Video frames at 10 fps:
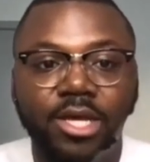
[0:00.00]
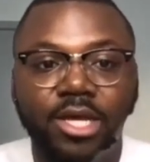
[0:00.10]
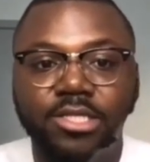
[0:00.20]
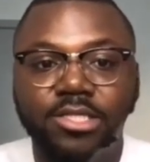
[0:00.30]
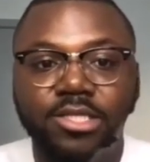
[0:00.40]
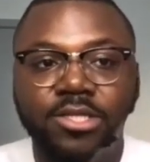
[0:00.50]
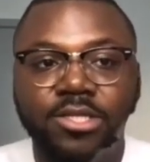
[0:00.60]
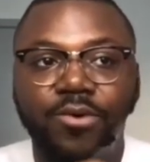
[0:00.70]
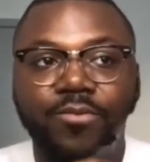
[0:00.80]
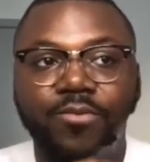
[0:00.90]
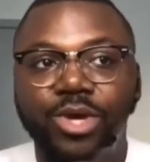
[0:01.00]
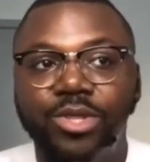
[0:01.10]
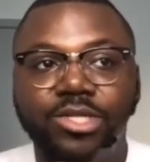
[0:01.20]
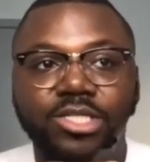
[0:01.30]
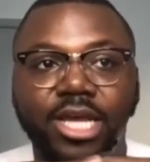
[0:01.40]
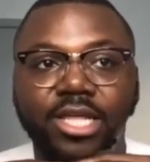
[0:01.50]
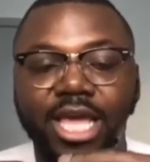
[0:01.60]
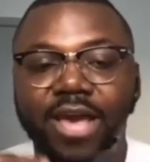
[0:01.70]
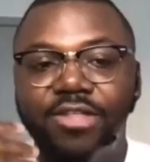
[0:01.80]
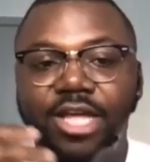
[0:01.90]
Because, you know, whether it's
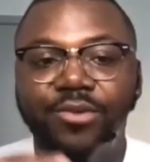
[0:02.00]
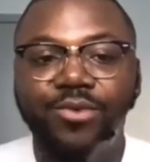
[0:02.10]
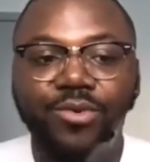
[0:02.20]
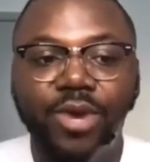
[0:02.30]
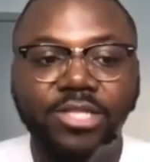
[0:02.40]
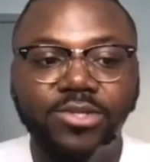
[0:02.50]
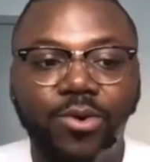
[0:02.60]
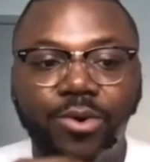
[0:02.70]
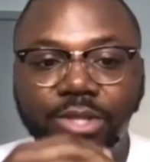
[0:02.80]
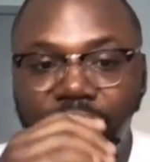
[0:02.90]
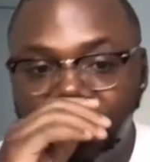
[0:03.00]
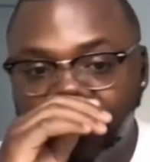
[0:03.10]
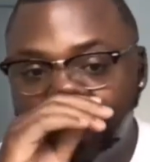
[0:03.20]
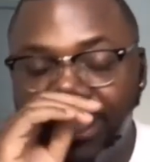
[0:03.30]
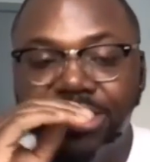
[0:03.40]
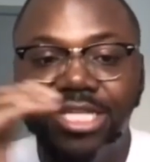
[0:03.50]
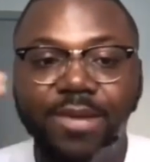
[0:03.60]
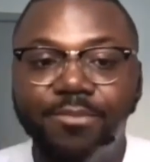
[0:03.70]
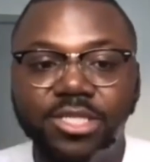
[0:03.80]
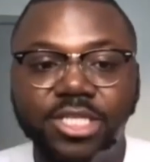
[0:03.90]
like they have a lot of regrets or they've just been in
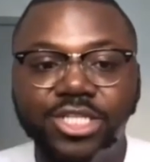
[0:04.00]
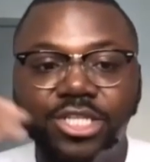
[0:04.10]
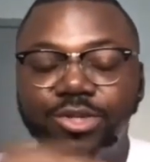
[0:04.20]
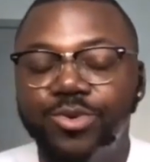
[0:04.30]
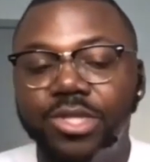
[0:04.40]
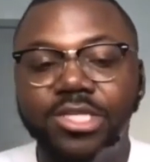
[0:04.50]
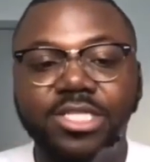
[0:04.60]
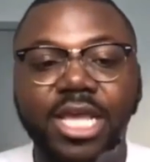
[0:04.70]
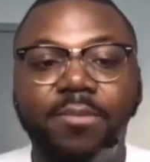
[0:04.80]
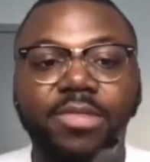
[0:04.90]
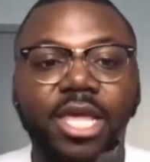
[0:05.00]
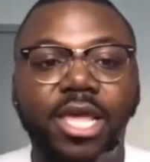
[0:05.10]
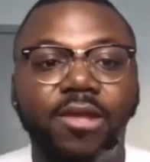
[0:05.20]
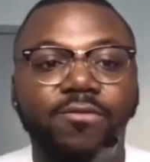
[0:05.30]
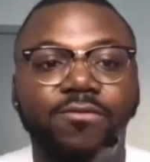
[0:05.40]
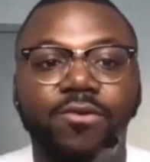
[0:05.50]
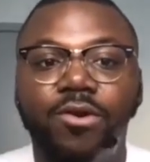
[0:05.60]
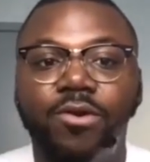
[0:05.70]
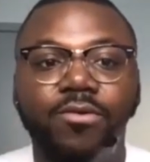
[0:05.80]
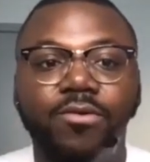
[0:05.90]
the same position doing the same thing
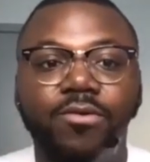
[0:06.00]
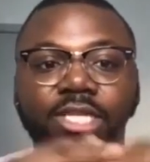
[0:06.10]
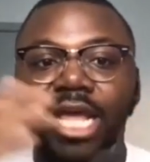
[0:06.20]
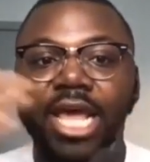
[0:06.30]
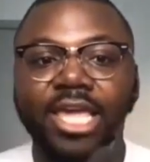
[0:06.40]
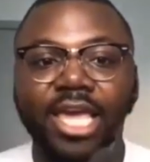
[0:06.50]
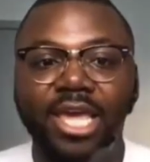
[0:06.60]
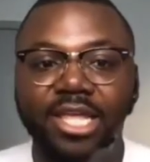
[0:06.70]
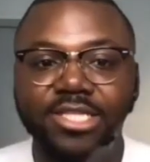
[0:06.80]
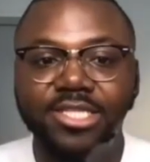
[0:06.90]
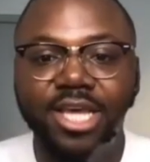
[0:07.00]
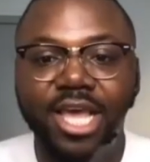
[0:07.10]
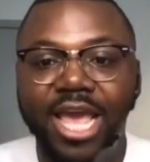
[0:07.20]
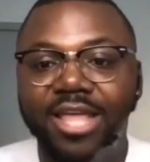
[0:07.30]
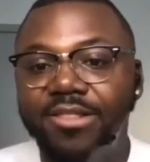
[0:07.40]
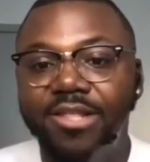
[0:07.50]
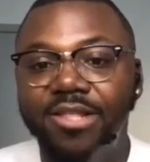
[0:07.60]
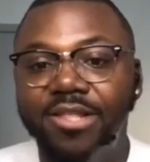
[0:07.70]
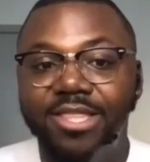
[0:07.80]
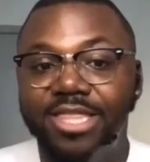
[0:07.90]
for decades
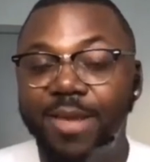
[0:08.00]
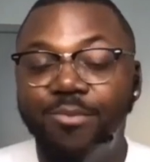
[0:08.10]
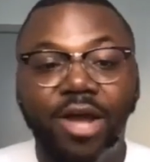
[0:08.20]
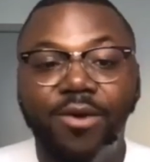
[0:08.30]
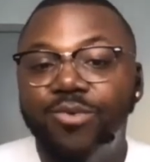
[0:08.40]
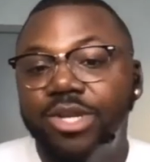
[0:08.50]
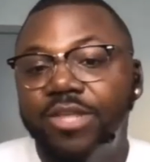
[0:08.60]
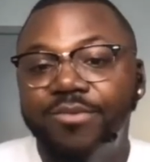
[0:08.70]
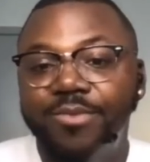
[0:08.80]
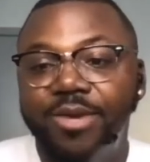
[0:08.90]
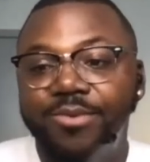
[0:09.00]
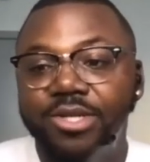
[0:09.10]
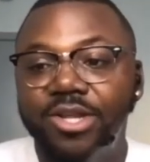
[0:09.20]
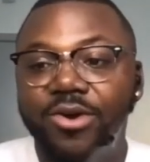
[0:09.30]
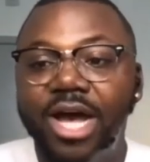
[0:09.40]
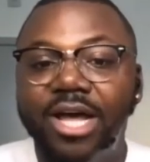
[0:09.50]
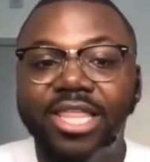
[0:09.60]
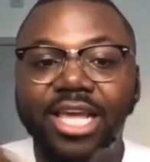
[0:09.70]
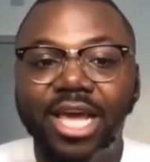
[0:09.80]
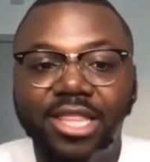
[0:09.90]
and they probably wouldn't even be able to know
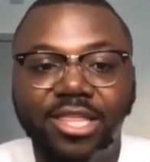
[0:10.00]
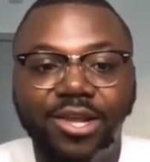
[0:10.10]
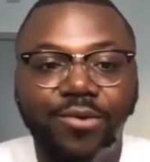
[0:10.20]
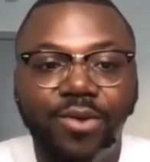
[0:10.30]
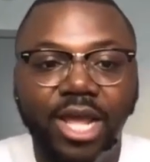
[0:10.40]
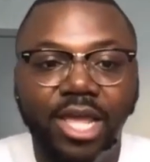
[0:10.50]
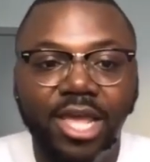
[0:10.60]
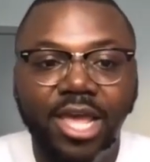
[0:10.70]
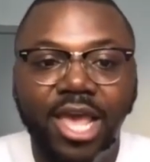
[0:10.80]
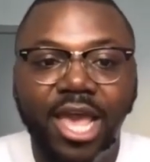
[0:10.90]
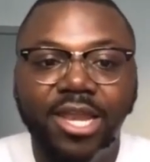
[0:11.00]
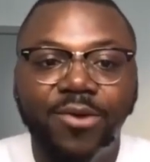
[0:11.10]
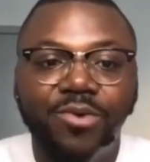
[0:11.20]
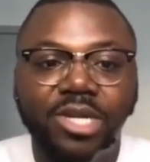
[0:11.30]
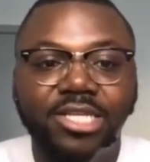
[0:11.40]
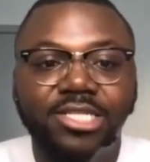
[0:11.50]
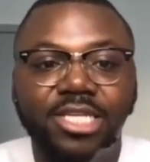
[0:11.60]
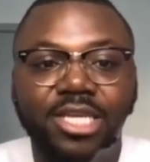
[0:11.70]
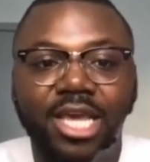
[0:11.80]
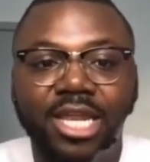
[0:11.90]
how they got there, right? And right. then when
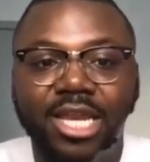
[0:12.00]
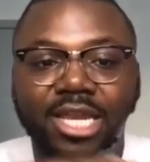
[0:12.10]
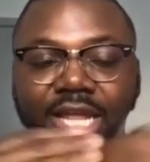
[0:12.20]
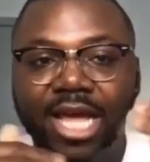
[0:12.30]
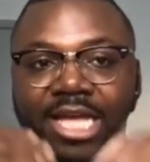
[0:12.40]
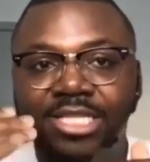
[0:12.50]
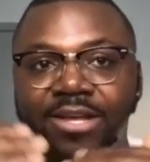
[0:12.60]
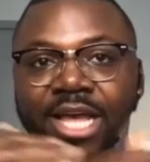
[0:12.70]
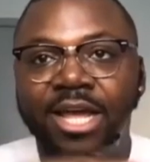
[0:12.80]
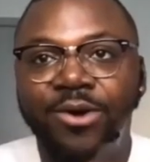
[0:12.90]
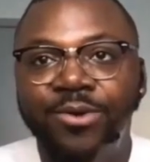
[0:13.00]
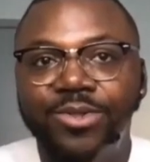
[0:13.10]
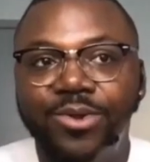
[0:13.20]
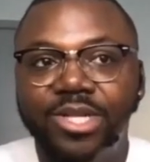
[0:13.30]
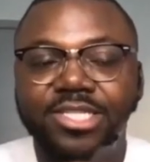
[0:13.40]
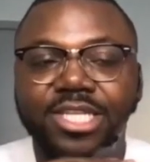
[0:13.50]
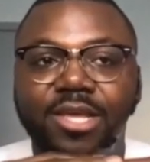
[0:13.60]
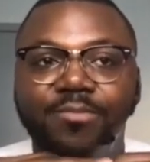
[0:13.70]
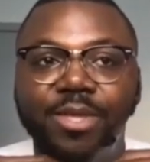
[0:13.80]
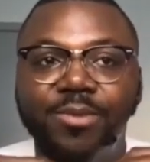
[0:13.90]
I see, and then as I got older and
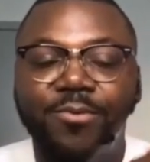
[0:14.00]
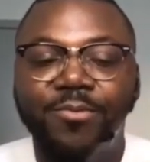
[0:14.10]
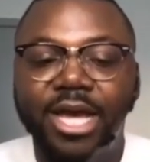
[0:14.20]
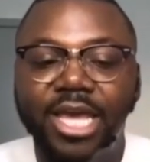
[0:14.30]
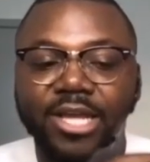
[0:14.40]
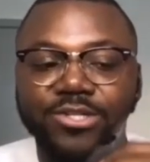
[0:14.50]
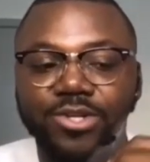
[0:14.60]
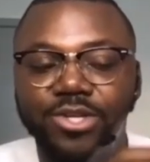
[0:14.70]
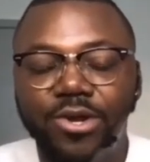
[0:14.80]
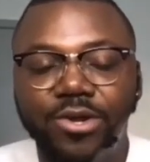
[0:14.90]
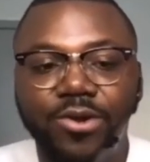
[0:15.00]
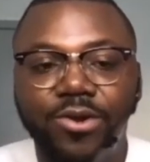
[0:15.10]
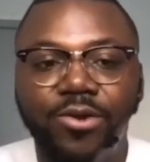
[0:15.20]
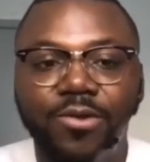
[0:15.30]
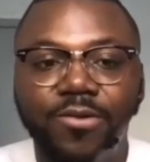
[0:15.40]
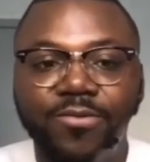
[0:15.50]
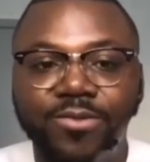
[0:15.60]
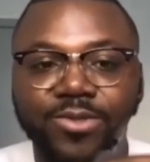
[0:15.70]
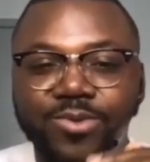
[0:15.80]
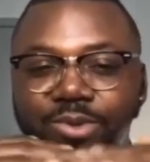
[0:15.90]
seeing people my age or younger
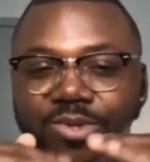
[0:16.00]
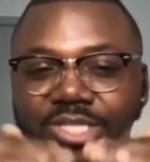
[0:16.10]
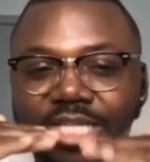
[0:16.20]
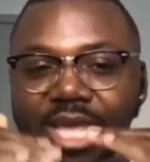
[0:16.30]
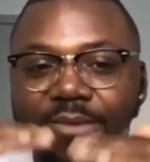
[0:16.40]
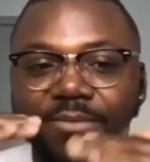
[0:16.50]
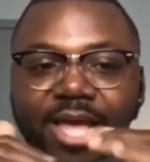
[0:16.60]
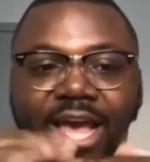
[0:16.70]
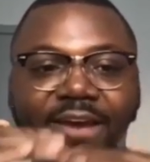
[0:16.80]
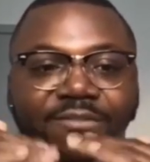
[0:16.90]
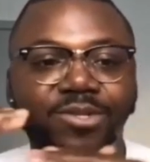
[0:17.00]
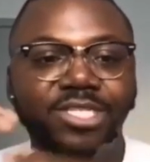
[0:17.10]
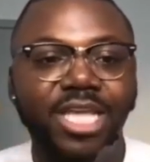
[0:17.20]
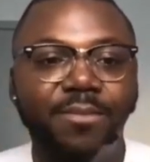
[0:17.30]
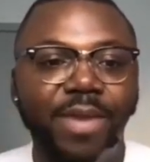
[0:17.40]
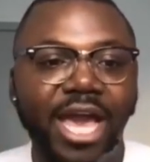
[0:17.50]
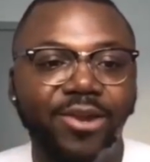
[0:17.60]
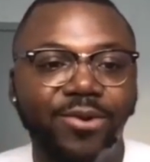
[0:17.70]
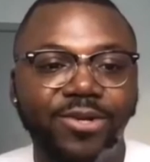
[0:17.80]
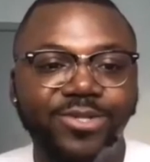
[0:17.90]
do those same, have those same
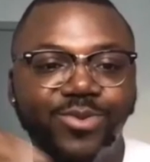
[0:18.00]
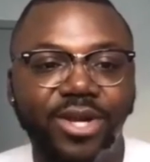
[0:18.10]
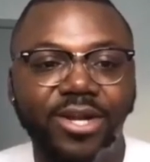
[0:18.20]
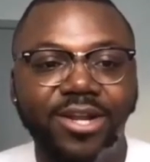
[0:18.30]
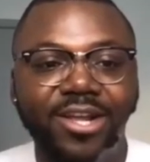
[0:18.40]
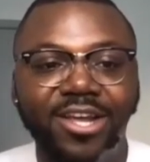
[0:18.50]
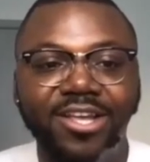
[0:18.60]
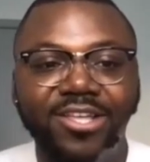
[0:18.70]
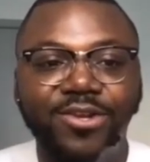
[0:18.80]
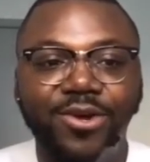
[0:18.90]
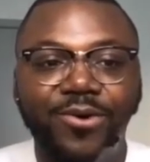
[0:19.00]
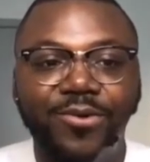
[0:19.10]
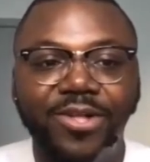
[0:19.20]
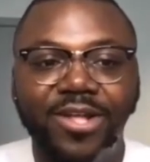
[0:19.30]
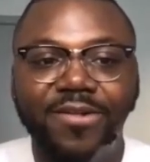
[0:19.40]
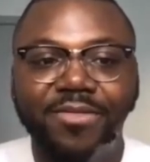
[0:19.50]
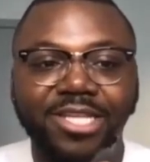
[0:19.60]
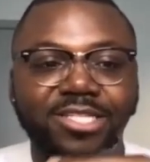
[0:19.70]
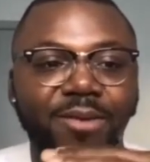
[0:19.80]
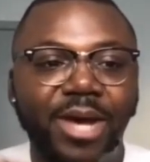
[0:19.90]
patterns where, you know,
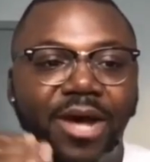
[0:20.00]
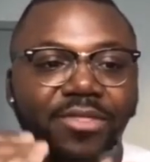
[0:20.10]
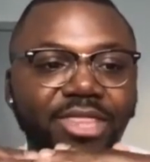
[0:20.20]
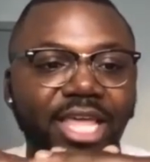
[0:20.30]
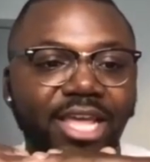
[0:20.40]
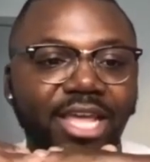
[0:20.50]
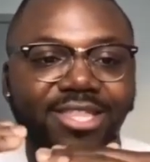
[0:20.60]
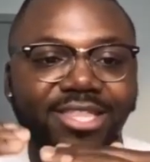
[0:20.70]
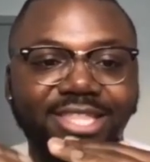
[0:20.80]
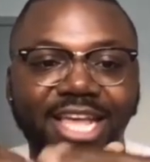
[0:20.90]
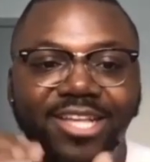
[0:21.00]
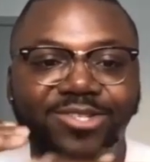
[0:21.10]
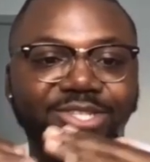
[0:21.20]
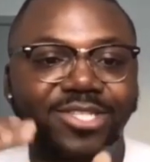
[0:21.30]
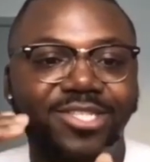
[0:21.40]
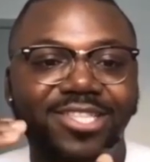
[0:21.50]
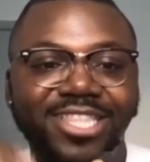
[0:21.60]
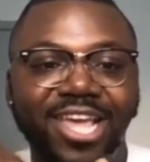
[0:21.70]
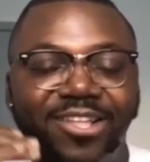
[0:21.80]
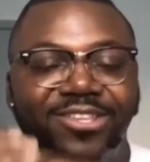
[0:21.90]
they somehow think things are
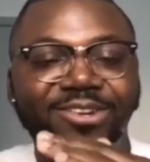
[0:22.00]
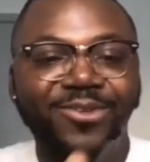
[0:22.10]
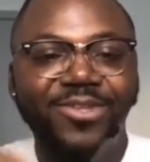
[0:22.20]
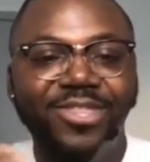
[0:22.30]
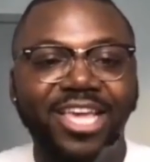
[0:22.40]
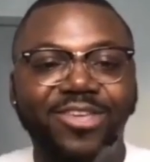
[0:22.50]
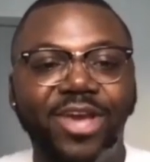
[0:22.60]
just they you know you